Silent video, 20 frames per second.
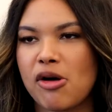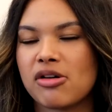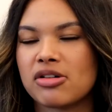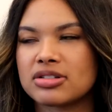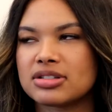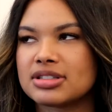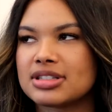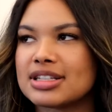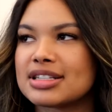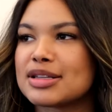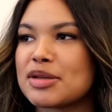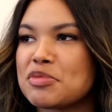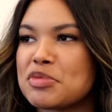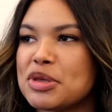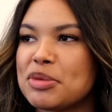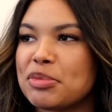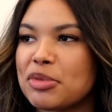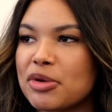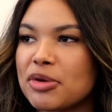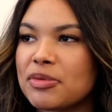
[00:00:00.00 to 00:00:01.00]
small to
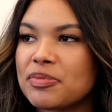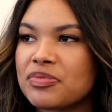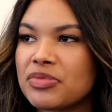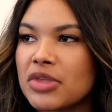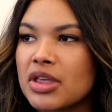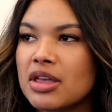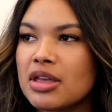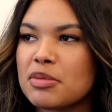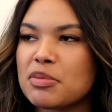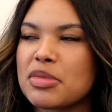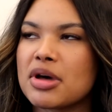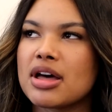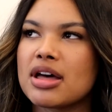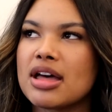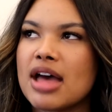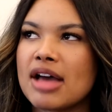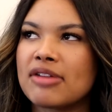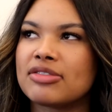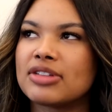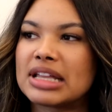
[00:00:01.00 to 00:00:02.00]
some people.
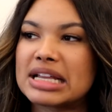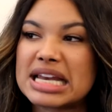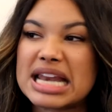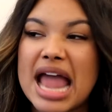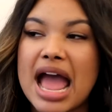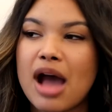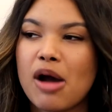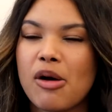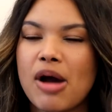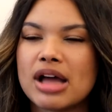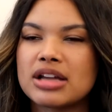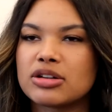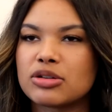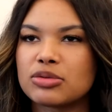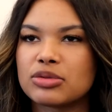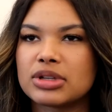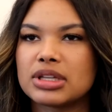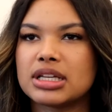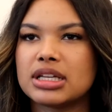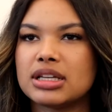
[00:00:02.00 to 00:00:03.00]
But I feel like now
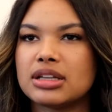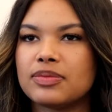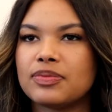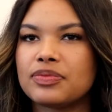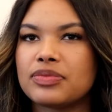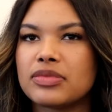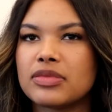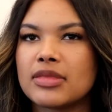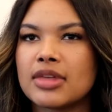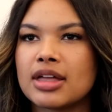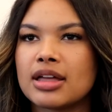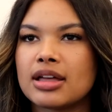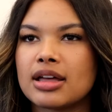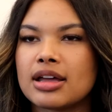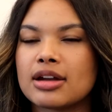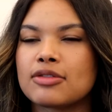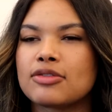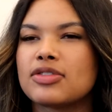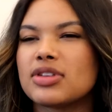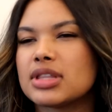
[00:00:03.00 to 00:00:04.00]
I don't really,
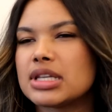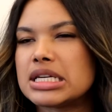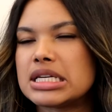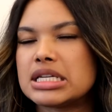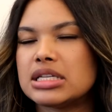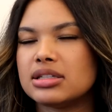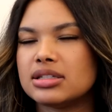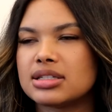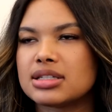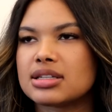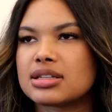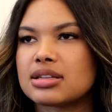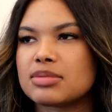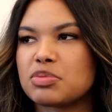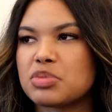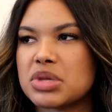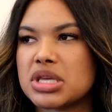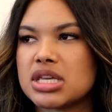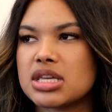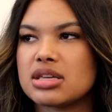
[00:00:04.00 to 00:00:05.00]
I don't feel the need
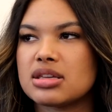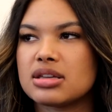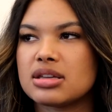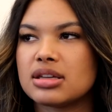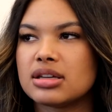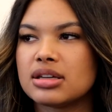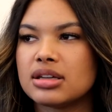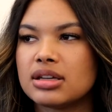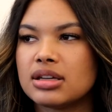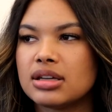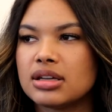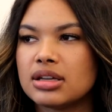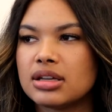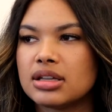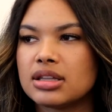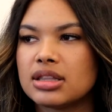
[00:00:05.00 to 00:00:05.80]
to be